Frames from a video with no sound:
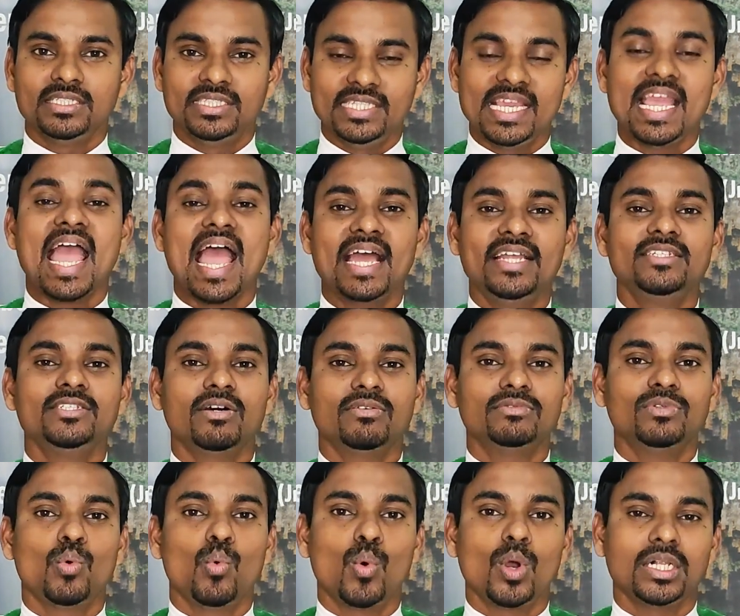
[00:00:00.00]
the end
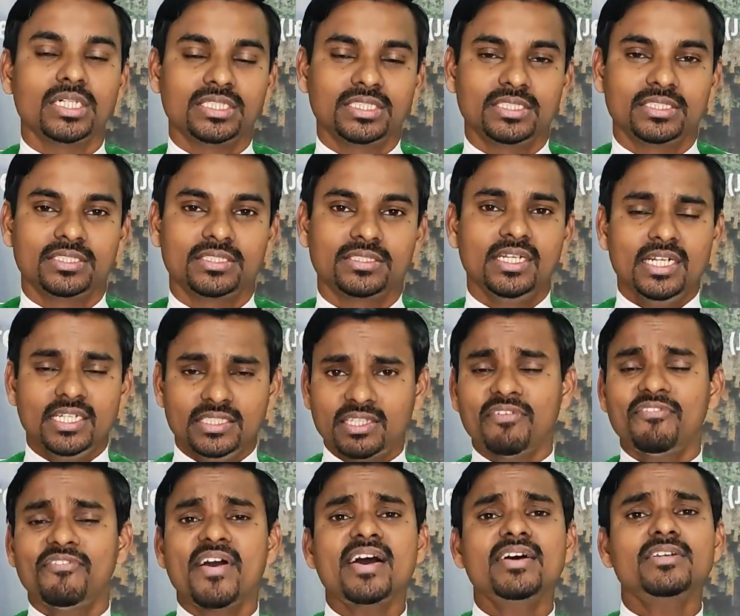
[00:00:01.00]
of the world.
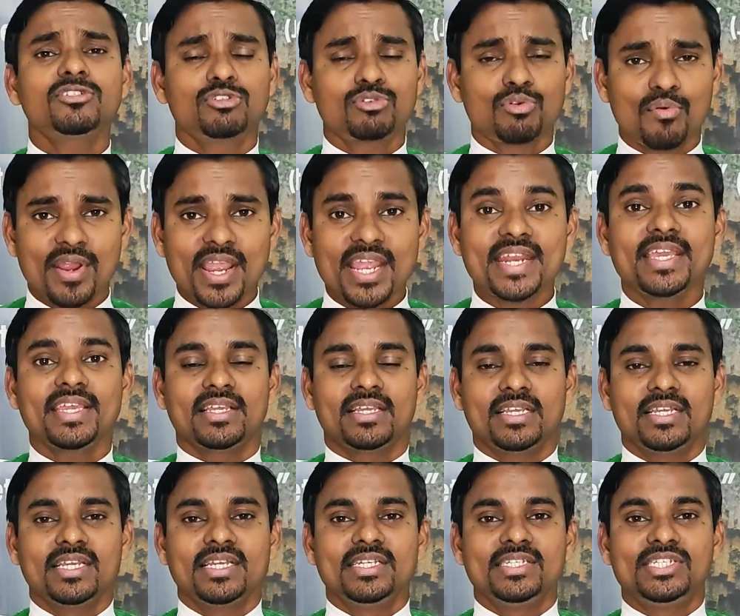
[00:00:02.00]
The first
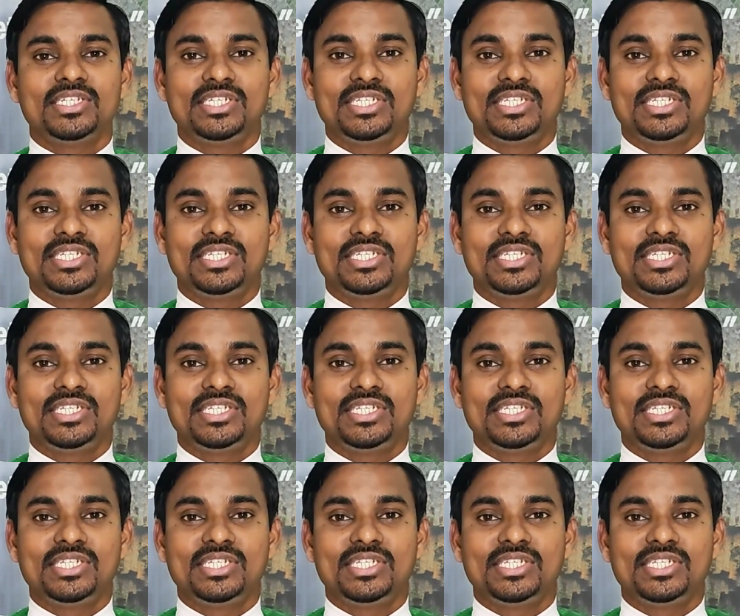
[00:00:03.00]
reading